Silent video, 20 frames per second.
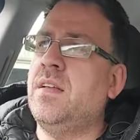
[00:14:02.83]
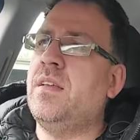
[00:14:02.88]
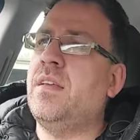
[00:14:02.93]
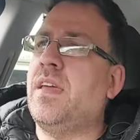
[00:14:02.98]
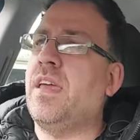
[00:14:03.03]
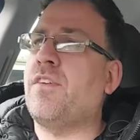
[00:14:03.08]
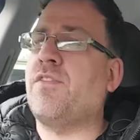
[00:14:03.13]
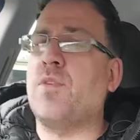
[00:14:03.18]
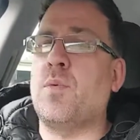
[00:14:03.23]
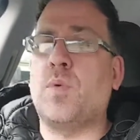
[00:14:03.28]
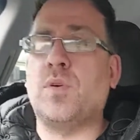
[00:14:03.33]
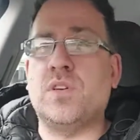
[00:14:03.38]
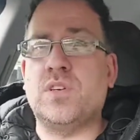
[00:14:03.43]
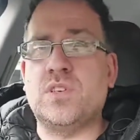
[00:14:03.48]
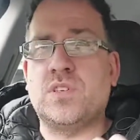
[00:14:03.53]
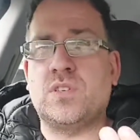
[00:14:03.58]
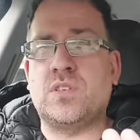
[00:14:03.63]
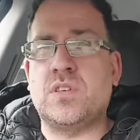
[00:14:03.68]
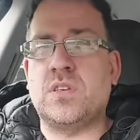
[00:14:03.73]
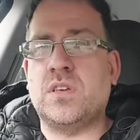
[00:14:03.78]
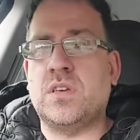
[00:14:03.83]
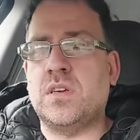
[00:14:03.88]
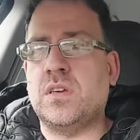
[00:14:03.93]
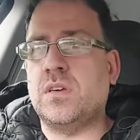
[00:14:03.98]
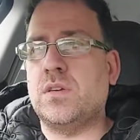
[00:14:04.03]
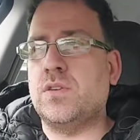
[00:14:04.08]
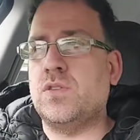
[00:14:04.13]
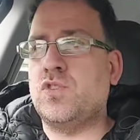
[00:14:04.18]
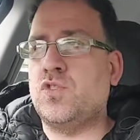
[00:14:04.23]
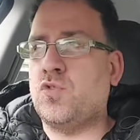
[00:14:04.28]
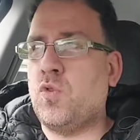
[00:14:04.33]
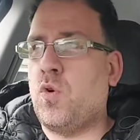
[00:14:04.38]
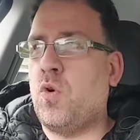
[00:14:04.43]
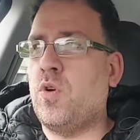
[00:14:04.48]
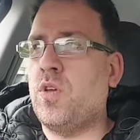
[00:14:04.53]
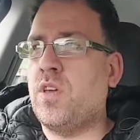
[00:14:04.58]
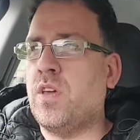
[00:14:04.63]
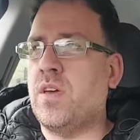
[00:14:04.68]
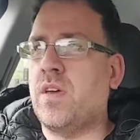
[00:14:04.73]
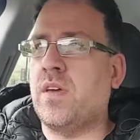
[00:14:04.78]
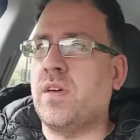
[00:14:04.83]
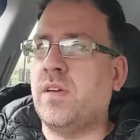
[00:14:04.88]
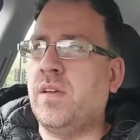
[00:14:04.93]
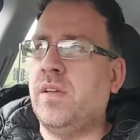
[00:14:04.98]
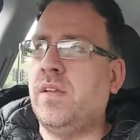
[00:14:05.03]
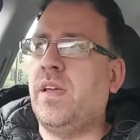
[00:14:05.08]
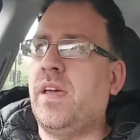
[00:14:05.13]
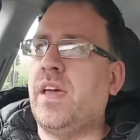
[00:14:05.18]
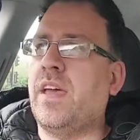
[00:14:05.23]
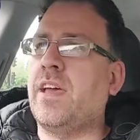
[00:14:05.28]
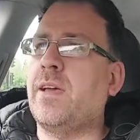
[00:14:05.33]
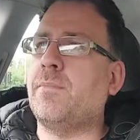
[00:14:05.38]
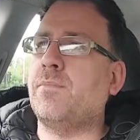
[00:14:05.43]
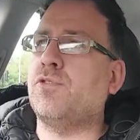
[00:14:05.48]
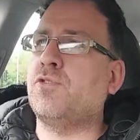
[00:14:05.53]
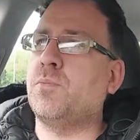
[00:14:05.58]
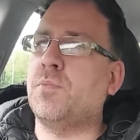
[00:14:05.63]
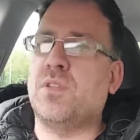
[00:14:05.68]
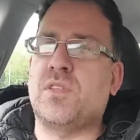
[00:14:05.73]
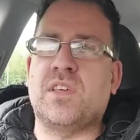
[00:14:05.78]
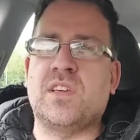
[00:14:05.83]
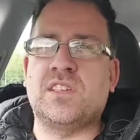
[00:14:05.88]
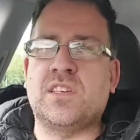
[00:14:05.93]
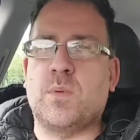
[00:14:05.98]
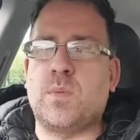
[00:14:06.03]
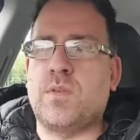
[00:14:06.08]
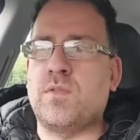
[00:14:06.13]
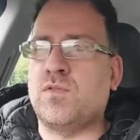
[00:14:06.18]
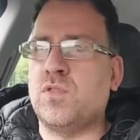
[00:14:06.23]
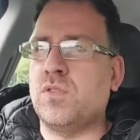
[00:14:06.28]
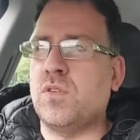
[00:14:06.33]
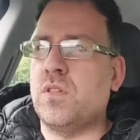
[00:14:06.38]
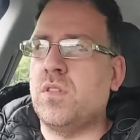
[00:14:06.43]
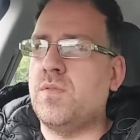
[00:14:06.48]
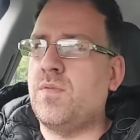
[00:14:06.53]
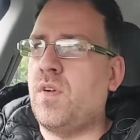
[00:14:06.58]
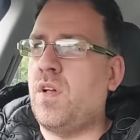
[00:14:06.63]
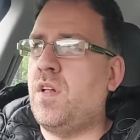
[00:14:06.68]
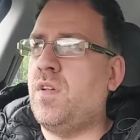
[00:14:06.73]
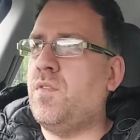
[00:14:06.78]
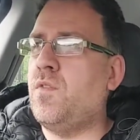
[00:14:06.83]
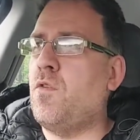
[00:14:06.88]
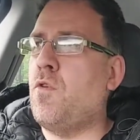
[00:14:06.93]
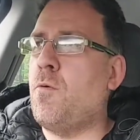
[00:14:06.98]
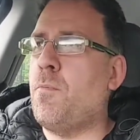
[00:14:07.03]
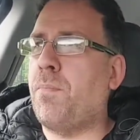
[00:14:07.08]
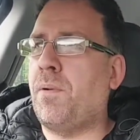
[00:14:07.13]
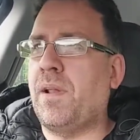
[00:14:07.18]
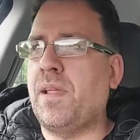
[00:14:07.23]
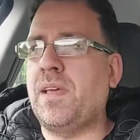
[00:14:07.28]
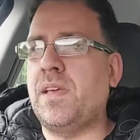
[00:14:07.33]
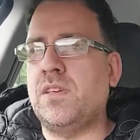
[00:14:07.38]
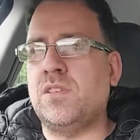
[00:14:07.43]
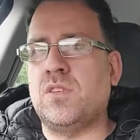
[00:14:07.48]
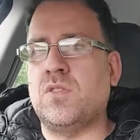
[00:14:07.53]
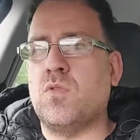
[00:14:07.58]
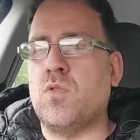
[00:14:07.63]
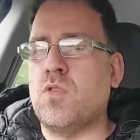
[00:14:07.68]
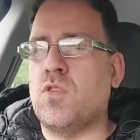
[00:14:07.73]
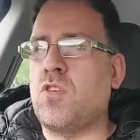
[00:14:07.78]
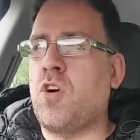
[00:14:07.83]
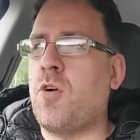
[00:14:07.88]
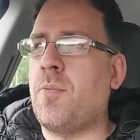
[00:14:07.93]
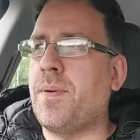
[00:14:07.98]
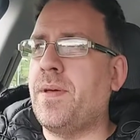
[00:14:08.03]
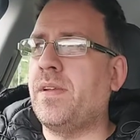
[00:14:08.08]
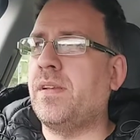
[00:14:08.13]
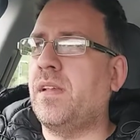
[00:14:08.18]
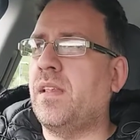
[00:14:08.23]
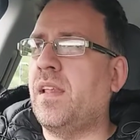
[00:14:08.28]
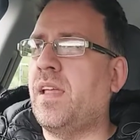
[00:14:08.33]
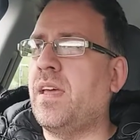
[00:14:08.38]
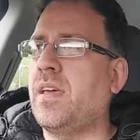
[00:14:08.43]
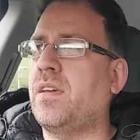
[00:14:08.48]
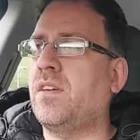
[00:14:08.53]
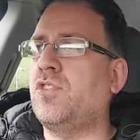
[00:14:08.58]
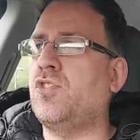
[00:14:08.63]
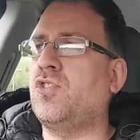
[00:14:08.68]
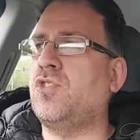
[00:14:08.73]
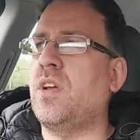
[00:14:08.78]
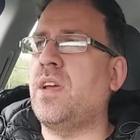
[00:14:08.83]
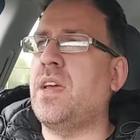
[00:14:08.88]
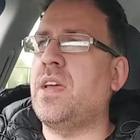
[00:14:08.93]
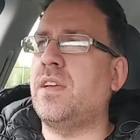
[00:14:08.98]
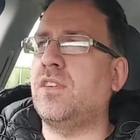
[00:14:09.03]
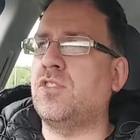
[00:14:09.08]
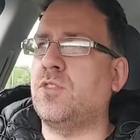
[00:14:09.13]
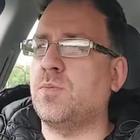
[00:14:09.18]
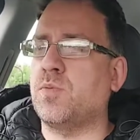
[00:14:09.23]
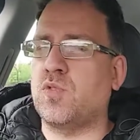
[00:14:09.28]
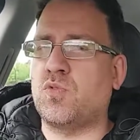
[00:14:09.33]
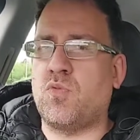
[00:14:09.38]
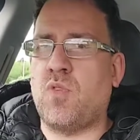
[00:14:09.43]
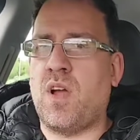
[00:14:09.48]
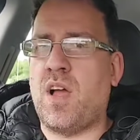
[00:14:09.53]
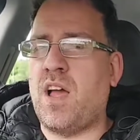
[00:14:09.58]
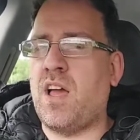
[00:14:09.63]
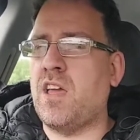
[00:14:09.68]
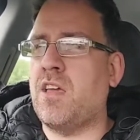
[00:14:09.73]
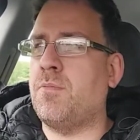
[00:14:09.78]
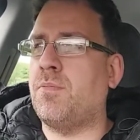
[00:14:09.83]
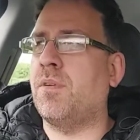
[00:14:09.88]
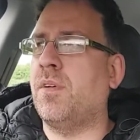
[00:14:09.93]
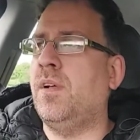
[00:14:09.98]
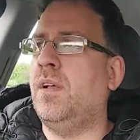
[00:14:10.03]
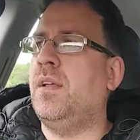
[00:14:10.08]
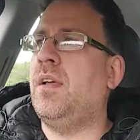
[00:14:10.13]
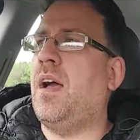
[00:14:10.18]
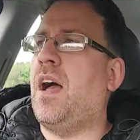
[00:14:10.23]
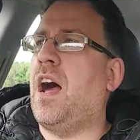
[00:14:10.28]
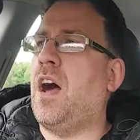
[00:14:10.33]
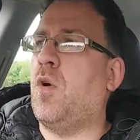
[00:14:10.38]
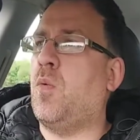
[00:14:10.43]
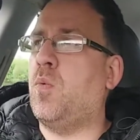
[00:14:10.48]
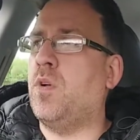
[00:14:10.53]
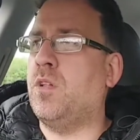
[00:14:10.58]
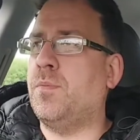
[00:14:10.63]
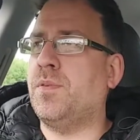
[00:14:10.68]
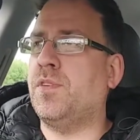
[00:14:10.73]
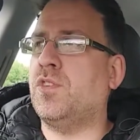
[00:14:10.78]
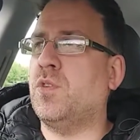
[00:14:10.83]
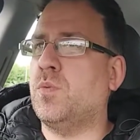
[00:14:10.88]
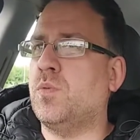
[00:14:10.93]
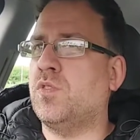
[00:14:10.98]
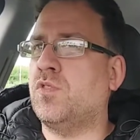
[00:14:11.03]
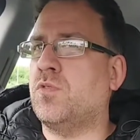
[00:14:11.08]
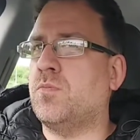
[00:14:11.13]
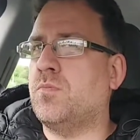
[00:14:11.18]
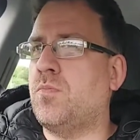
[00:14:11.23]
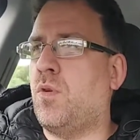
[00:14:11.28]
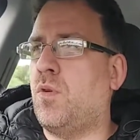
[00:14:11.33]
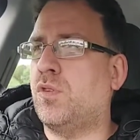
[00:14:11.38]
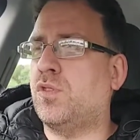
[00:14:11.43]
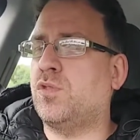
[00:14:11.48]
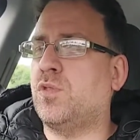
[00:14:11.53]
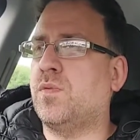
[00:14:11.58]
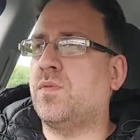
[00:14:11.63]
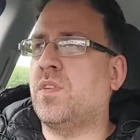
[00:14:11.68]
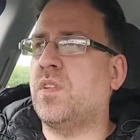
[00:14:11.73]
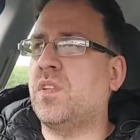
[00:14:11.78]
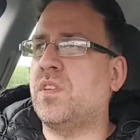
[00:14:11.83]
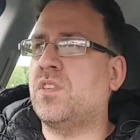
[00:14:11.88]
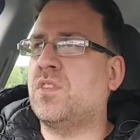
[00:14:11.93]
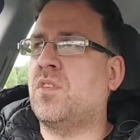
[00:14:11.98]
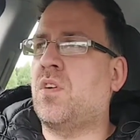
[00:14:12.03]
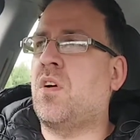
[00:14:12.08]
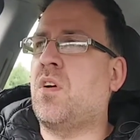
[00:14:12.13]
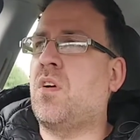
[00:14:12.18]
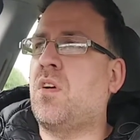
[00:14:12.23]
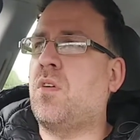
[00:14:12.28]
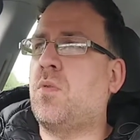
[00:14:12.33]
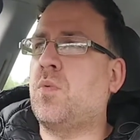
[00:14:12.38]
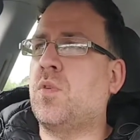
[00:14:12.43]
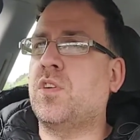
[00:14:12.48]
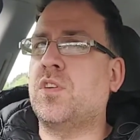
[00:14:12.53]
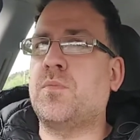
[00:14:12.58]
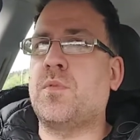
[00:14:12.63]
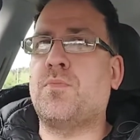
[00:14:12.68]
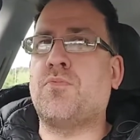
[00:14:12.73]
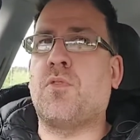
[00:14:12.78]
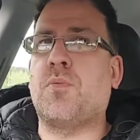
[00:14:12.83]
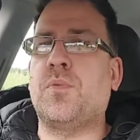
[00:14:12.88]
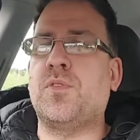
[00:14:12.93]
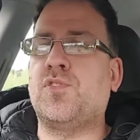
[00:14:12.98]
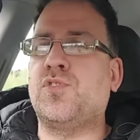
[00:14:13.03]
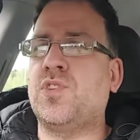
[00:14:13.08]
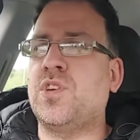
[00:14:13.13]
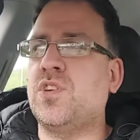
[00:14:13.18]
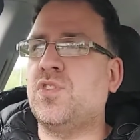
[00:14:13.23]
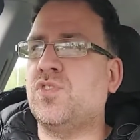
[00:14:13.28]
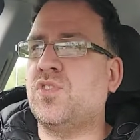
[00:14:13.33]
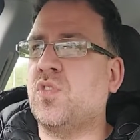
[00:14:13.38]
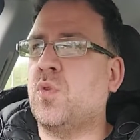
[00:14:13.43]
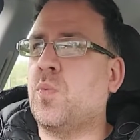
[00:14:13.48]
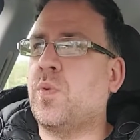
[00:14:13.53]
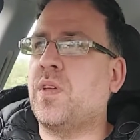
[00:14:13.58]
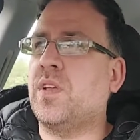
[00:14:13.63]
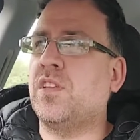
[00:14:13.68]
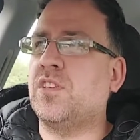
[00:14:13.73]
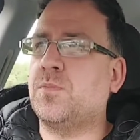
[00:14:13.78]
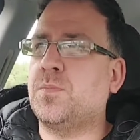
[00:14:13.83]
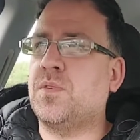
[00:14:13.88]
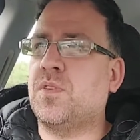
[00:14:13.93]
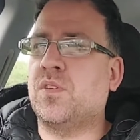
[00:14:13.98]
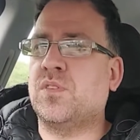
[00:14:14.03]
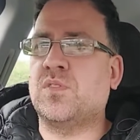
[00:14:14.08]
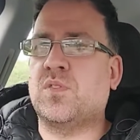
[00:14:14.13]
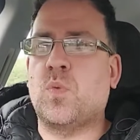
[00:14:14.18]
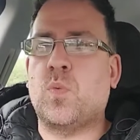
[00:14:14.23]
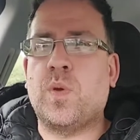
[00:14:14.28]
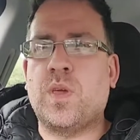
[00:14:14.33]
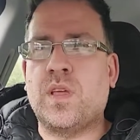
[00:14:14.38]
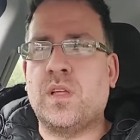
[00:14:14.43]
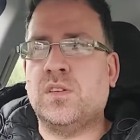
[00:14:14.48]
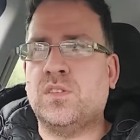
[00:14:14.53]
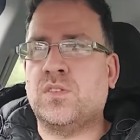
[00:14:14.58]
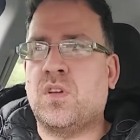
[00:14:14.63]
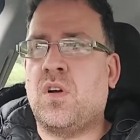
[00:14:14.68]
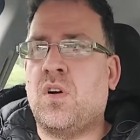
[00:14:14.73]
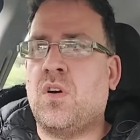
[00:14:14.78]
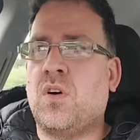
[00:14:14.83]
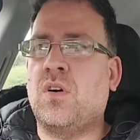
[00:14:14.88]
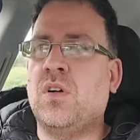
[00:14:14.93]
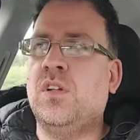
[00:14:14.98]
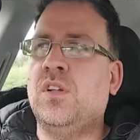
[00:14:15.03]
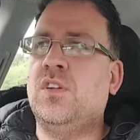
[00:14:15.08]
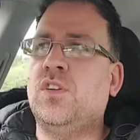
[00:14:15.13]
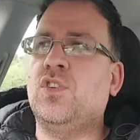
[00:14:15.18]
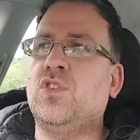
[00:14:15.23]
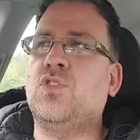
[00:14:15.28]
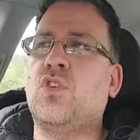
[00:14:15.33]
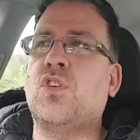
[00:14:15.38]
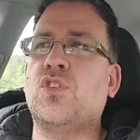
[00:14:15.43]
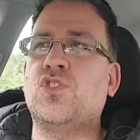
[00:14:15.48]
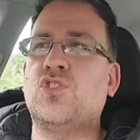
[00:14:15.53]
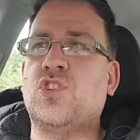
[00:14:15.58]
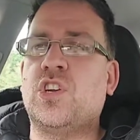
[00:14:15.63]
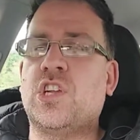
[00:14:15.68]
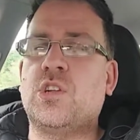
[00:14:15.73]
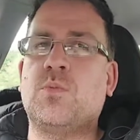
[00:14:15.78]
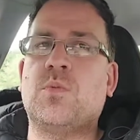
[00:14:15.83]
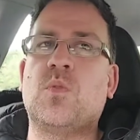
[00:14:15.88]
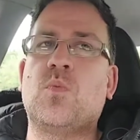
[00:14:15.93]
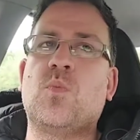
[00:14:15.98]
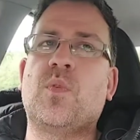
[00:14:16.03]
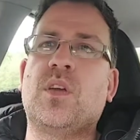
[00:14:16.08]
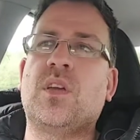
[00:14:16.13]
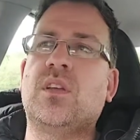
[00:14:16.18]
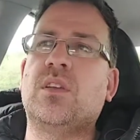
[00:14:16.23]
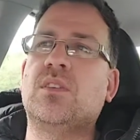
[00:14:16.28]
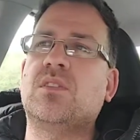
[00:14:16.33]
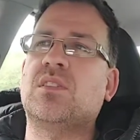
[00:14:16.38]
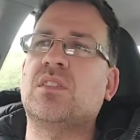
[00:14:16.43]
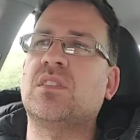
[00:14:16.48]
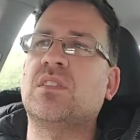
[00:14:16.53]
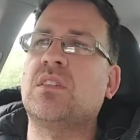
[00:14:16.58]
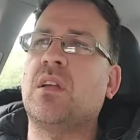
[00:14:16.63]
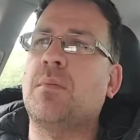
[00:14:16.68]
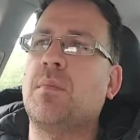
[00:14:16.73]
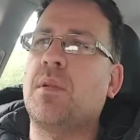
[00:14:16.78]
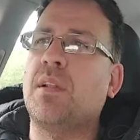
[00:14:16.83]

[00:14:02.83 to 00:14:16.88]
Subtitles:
If you want us to show you some of the things that we've done at the Volvo, please, you know, comment, like, share, subscribe. I will be doing some more stuff to this car. We're going to be probably changing the wheels, because the wheels are non-genuine wheels, and I'm a